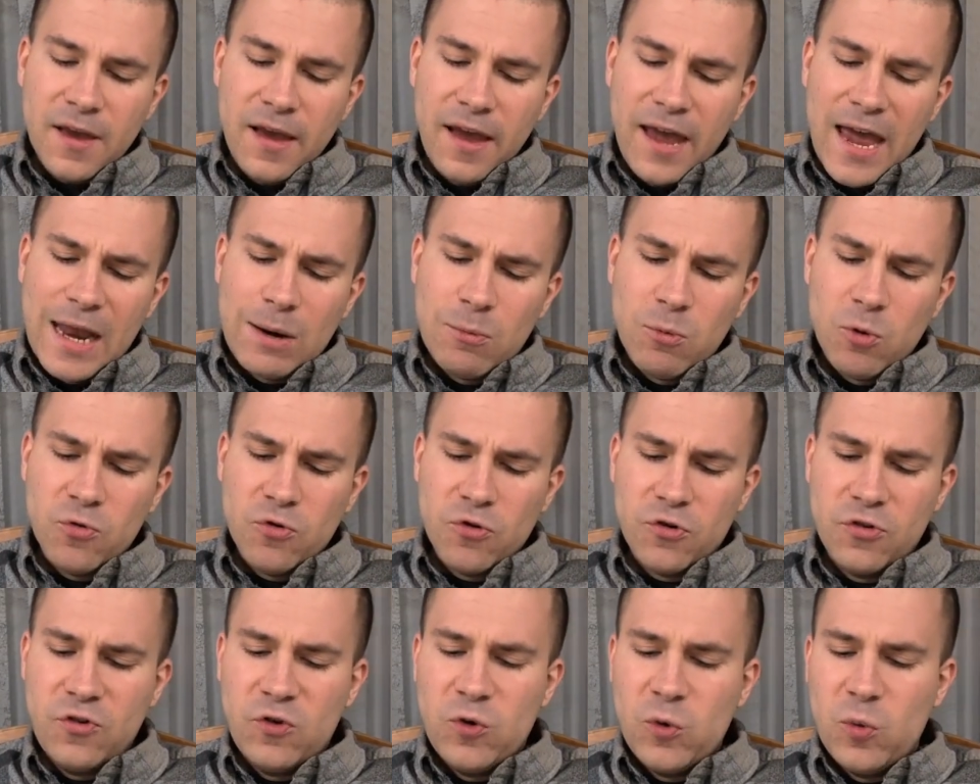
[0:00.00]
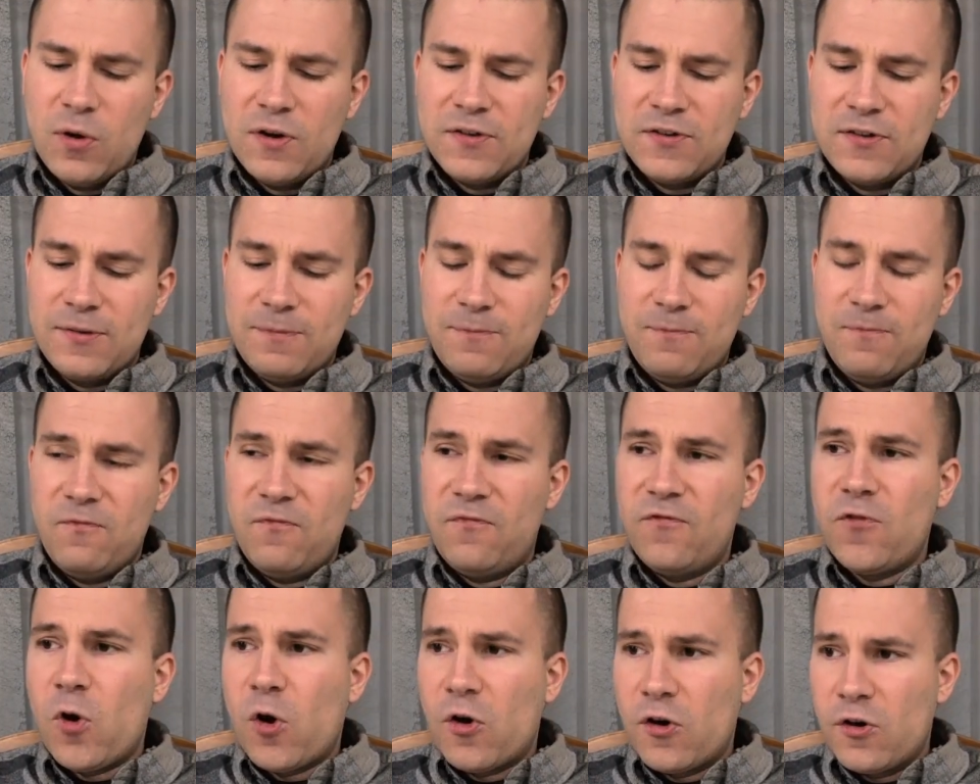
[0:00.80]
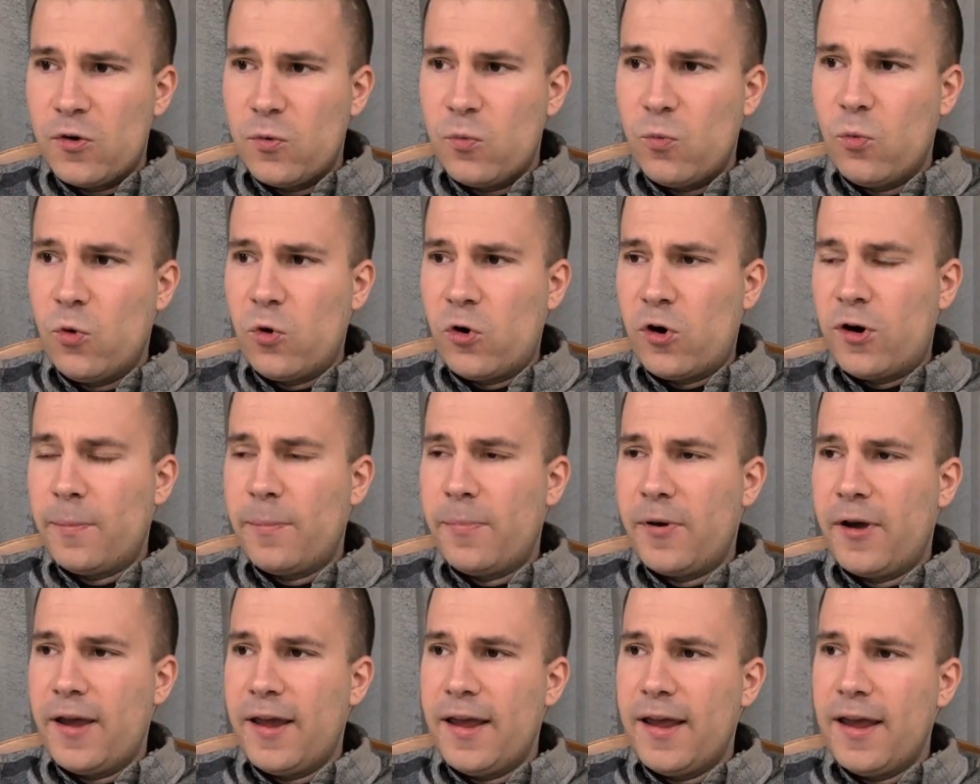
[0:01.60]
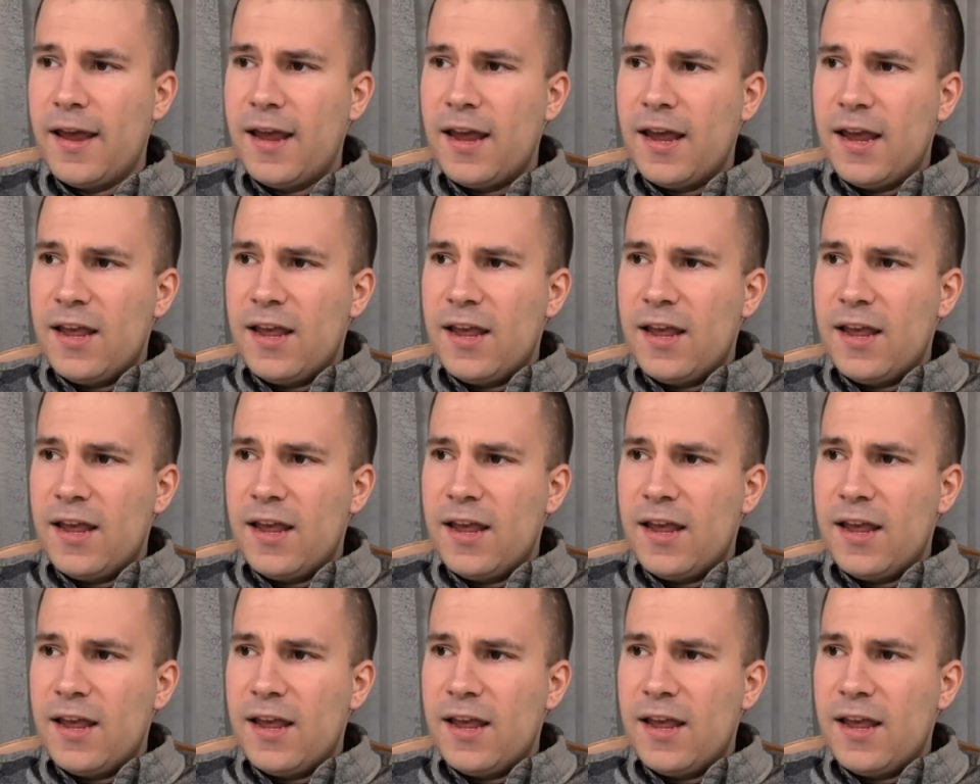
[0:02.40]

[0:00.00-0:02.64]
And World War II was a foreign war, but